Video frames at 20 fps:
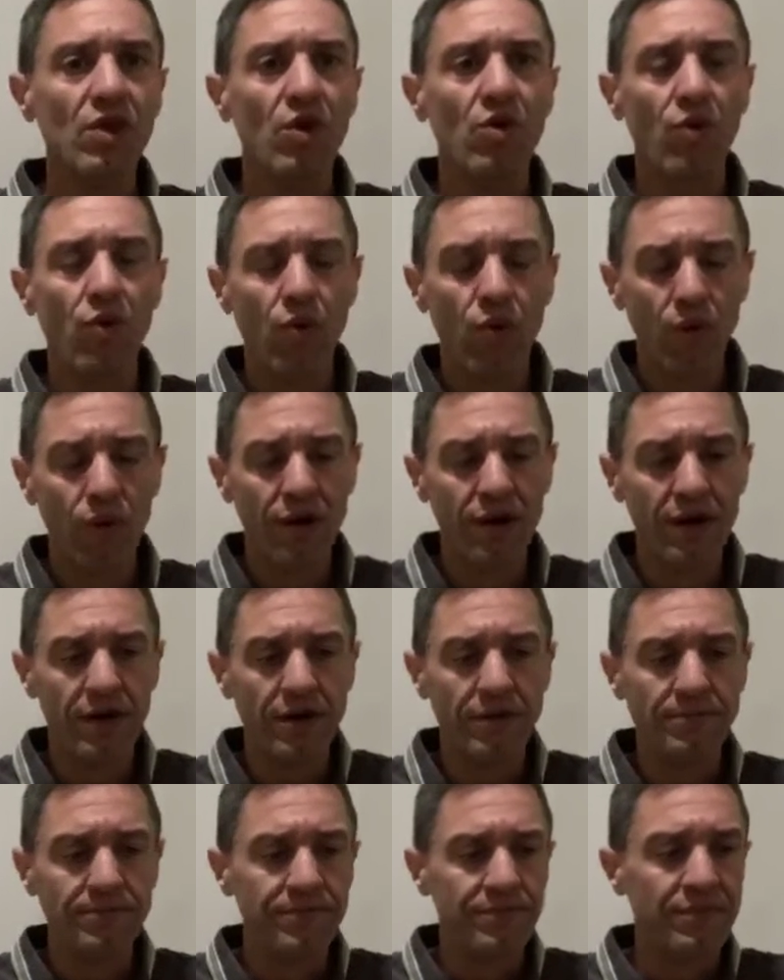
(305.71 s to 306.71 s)

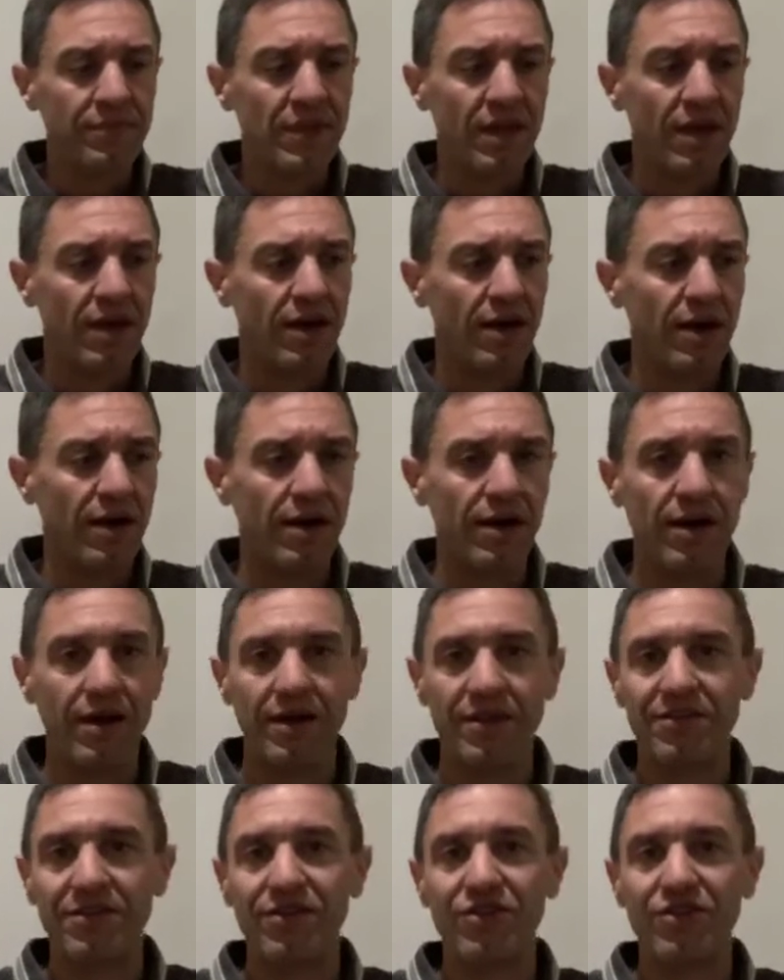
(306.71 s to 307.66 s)
or the